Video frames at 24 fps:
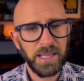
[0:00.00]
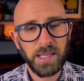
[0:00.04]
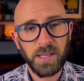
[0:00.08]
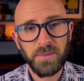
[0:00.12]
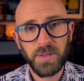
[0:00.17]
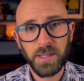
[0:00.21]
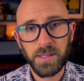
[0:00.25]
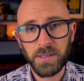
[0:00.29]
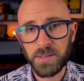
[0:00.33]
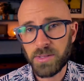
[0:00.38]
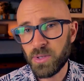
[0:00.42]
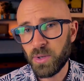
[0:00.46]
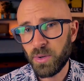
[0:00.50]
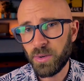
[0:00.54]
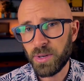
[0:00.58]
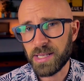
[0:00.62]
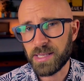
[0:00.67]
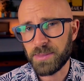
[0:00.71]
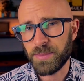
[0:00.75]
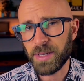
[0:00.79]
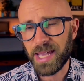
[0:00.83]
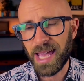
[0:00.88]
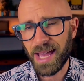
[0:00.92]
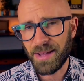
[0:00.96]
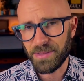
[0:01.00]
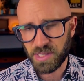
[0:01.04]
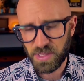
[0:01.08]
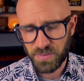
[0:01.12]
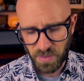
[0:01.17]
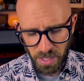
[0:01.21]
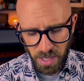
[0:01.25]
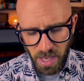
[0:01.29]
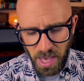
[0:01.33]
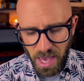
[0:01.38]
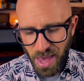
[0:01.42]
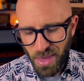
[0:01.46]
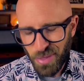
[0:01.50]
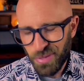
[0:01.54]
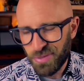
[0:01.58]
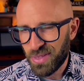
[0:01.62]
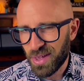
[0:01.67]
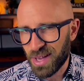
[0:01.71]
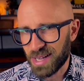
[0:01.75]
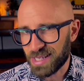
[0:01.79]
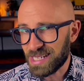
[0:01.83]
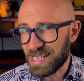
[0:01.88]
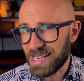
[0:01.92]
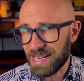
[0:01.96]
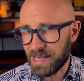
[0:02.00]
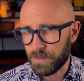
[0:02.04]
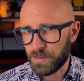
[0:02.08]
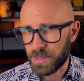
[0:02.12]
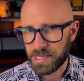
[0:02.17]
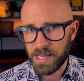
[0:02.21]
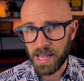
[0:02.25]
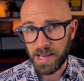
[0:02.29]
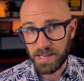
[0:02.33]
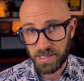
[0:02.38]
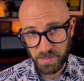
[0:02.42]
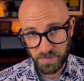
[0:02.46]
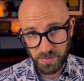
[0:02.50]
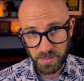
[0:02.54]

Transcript: given that tourism accounts for 13%